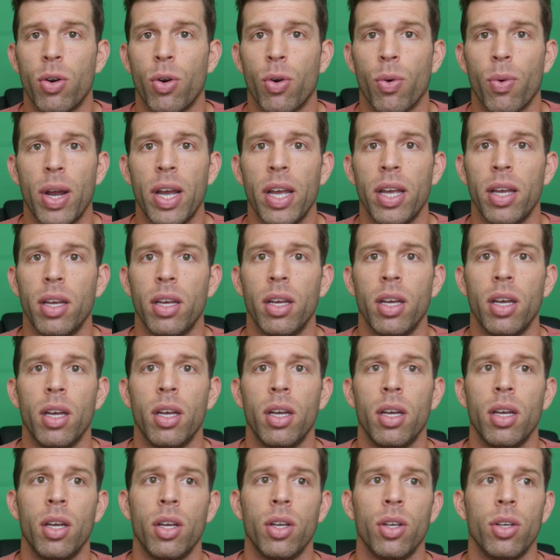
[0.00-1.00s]
great.
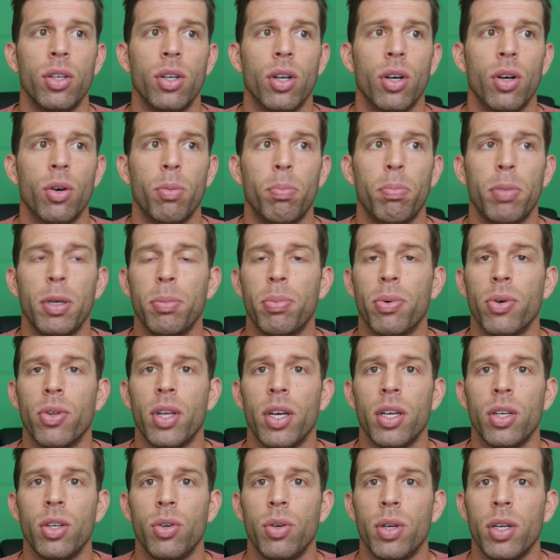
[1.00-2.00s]
You know, people
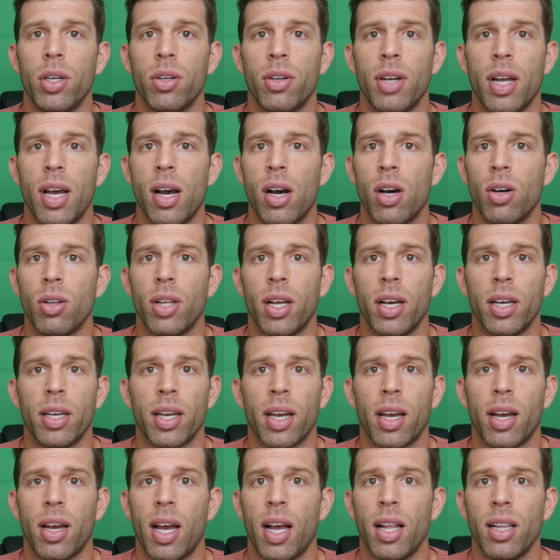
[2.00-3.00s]
that you hear now like
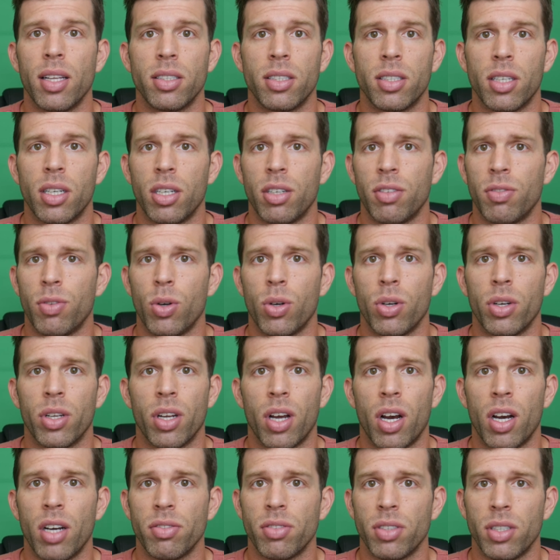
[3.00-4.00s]
Alexander
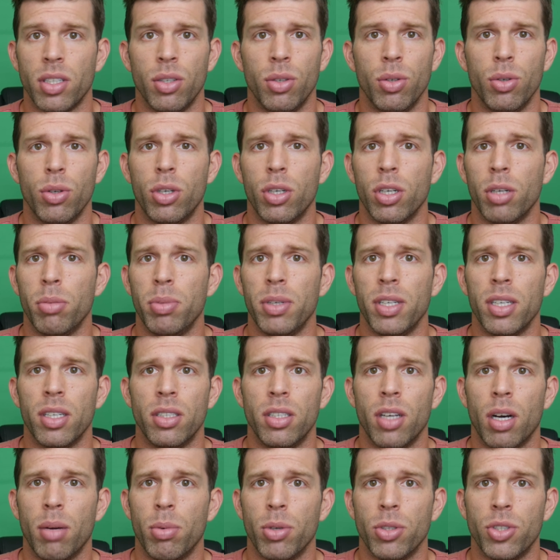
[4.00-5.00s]
Volkanovski, who could be a
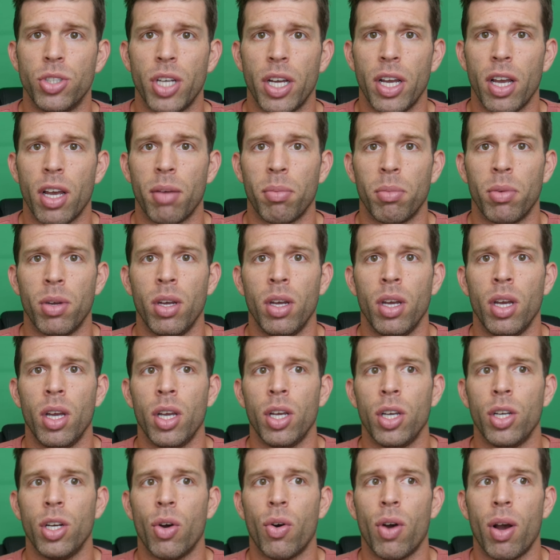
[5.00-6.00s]
double champ.
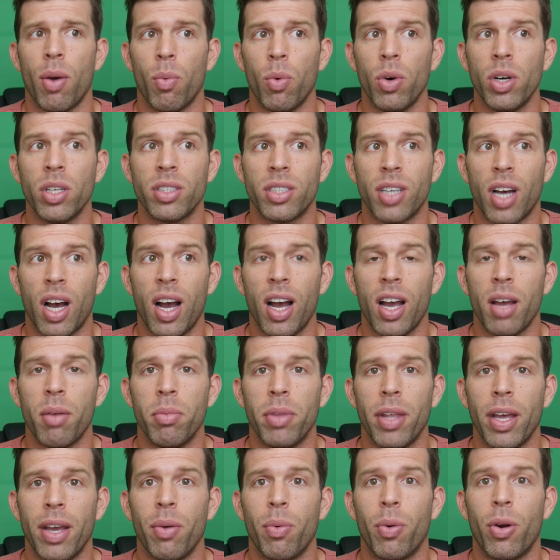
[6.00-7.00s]
You know, at one time
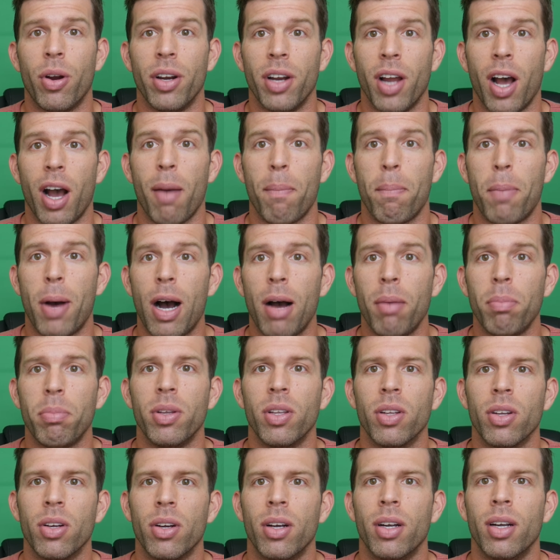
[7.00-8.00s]
they were not
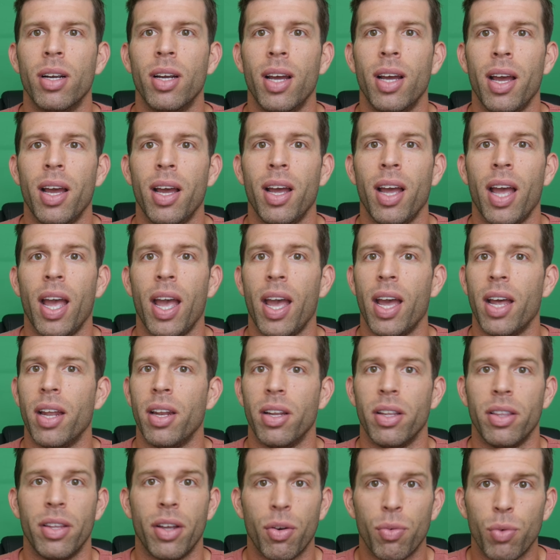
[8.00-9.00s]
popular,
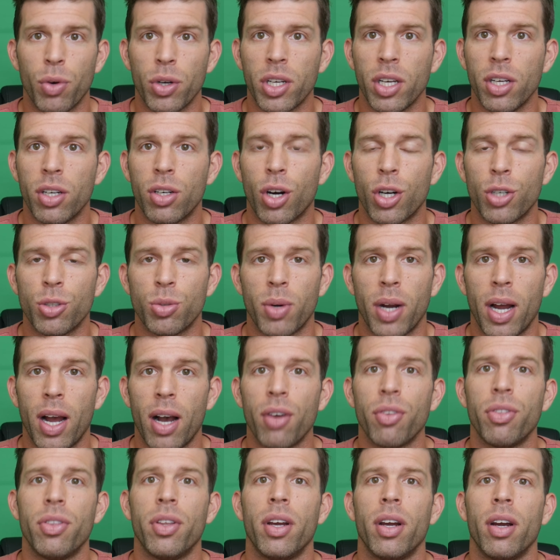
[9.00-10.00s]
and their rookie cards were
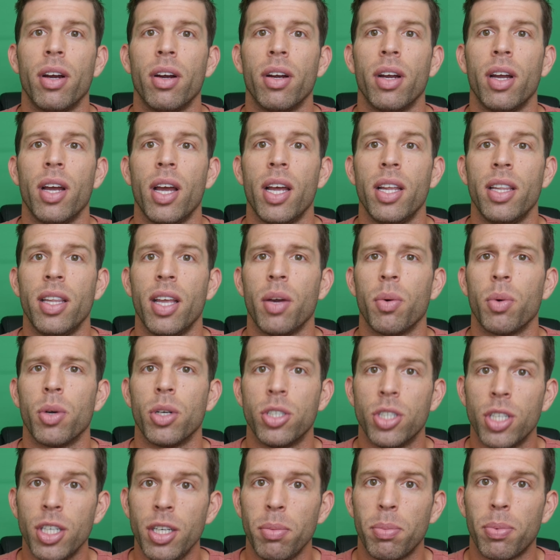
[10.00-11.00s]
out there and they were
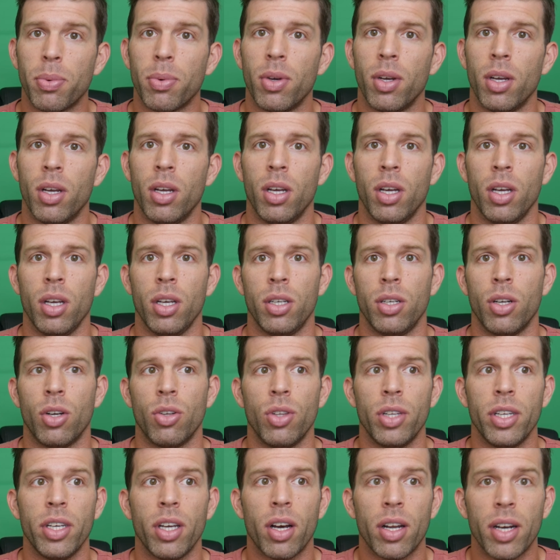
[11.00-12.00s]
cheap. You know,
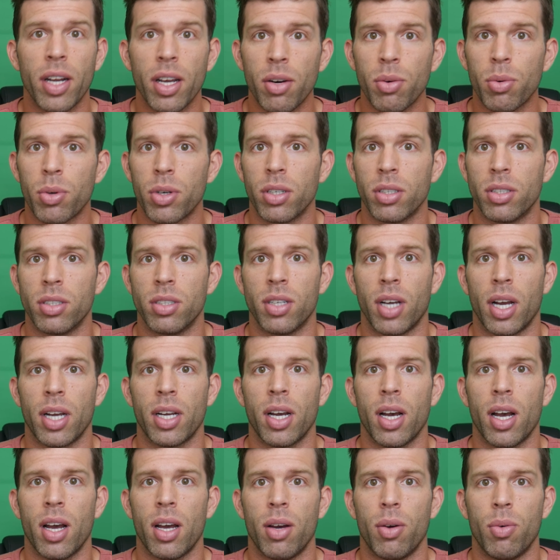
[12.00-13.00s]
Leon Edwards, I
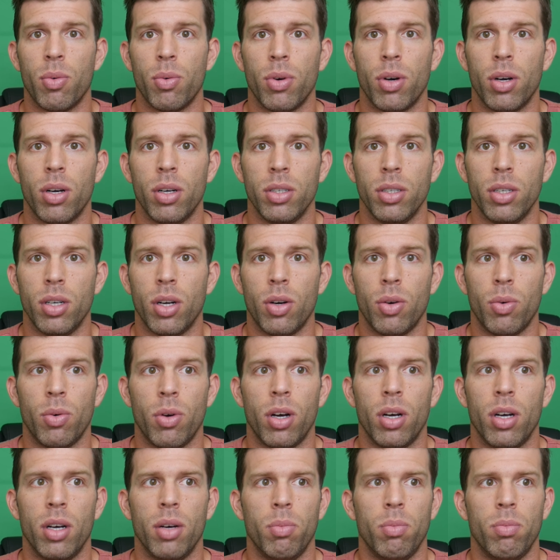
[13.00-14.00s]
got, you
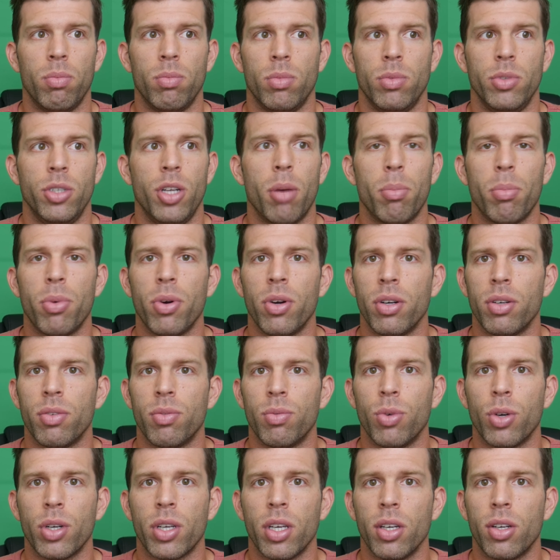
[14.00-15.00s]
know, a numbered
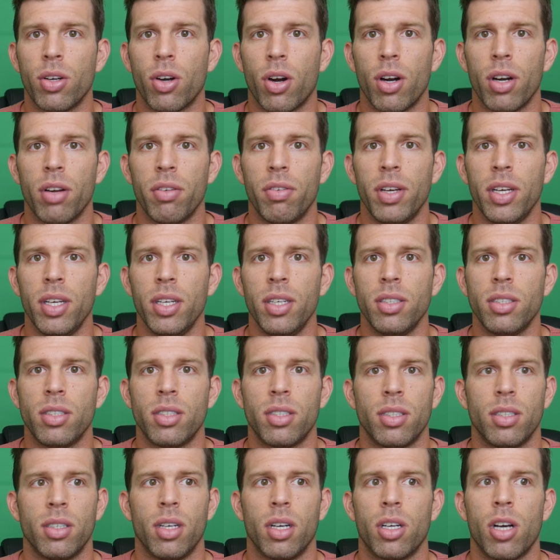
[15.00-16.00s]
rookie card of
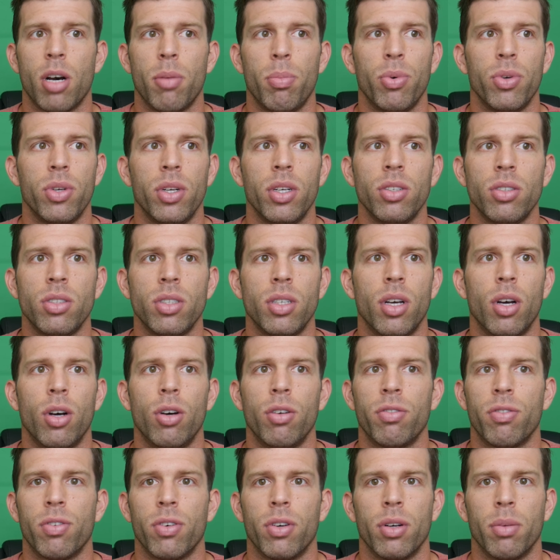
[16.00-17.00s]
his a couple years ago
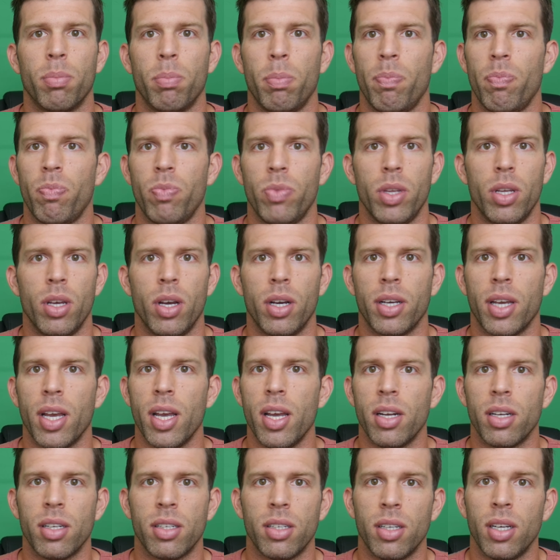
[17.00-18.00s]
for,
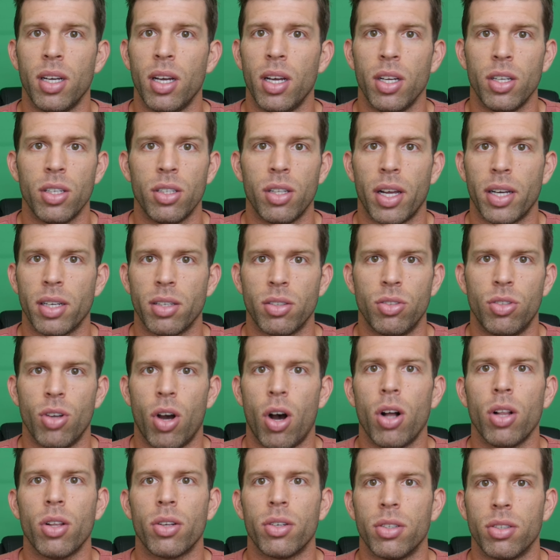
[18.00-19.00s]
again, like
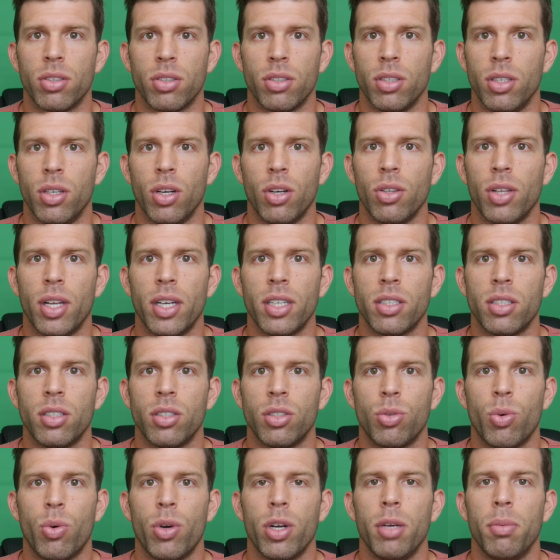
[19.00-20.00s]
dollars, you know, less than
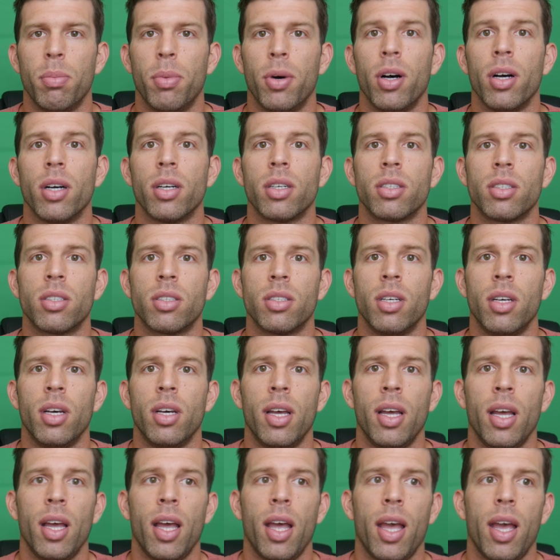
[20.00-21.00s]
$20.
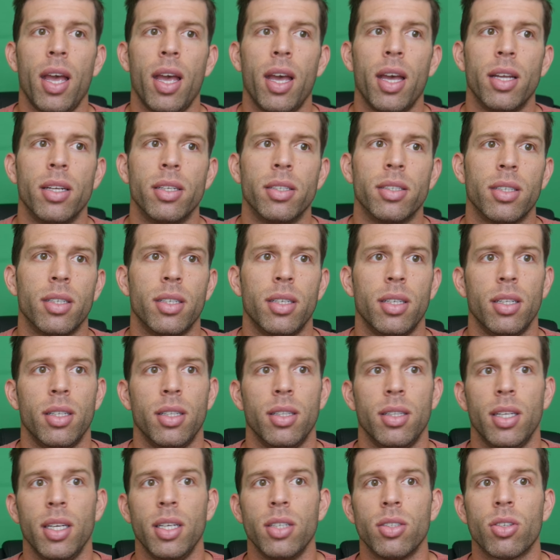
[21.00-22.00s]
And
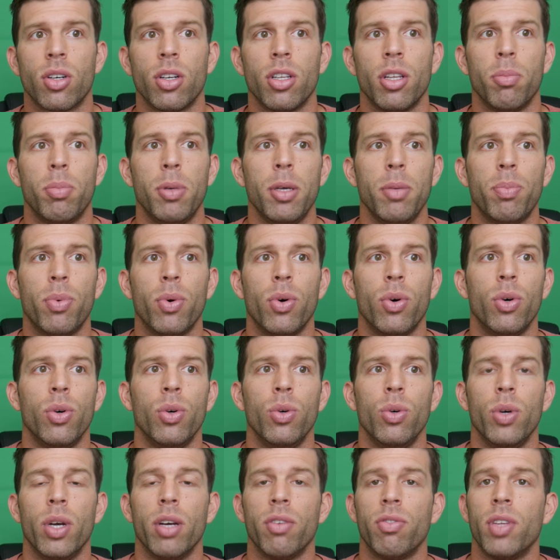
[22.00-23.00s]
these are the people
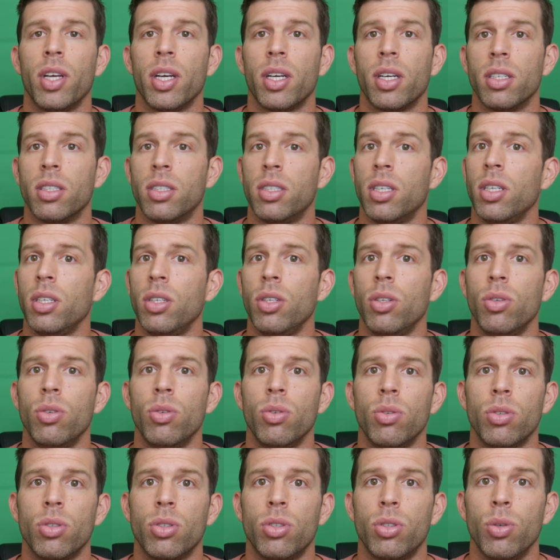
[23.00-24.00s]
who, if they
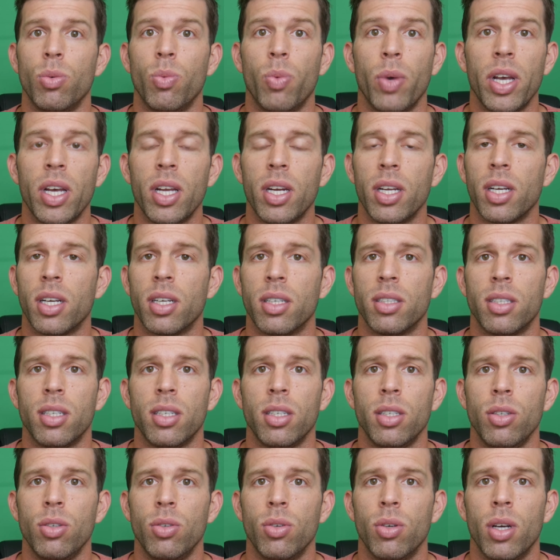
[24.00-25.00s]
continue to win and
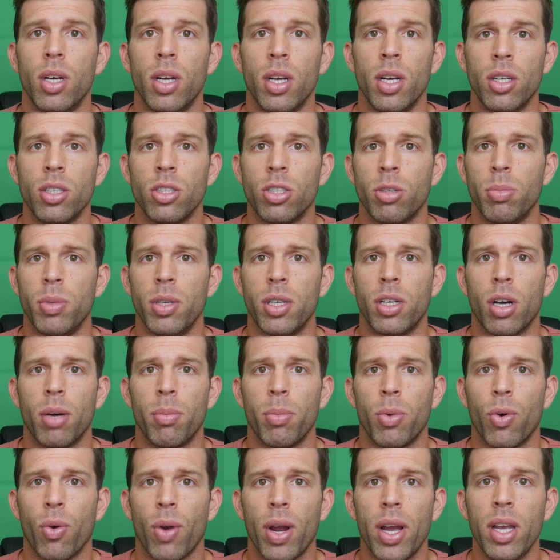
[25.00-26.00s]
continue to
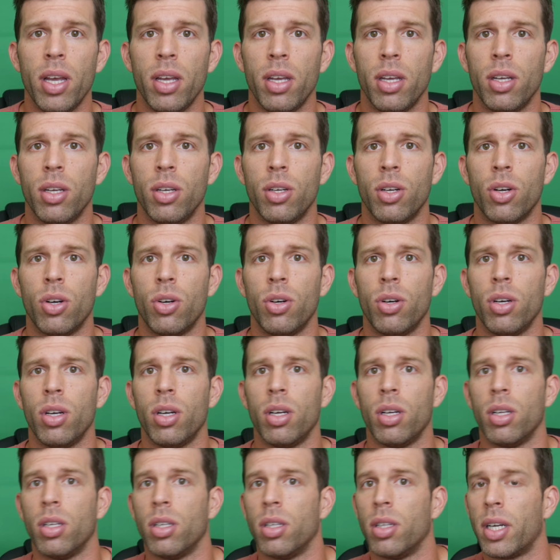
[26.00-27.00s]
become great, you know,
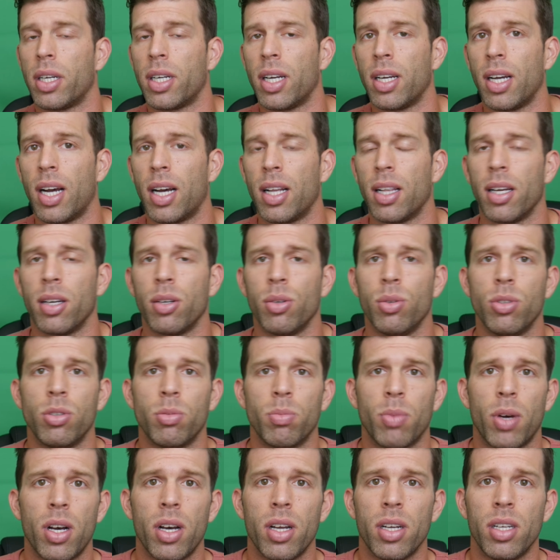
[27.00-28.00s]
like a guy like
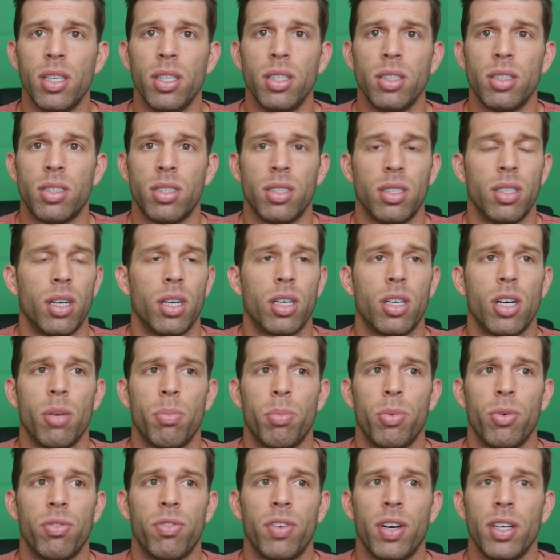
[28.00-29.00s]
Usman, he's a
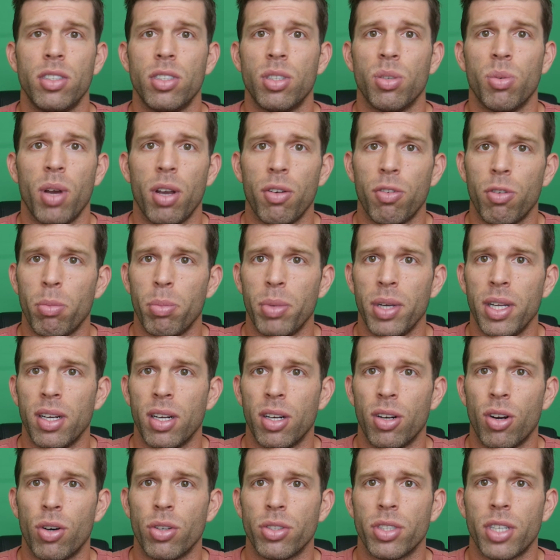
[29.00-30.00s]
couple fights away from being
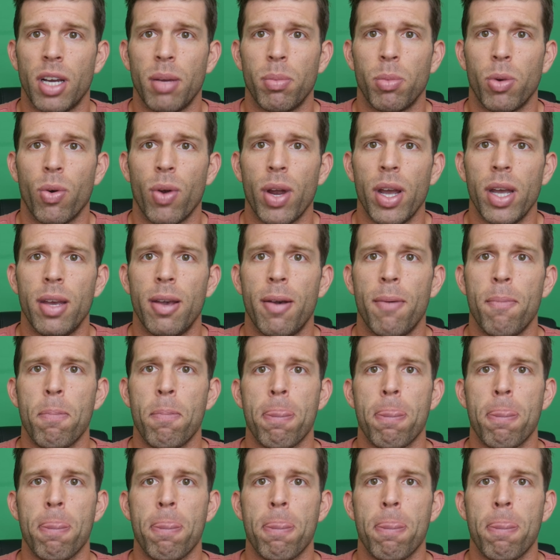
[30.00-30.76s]
an all-time great.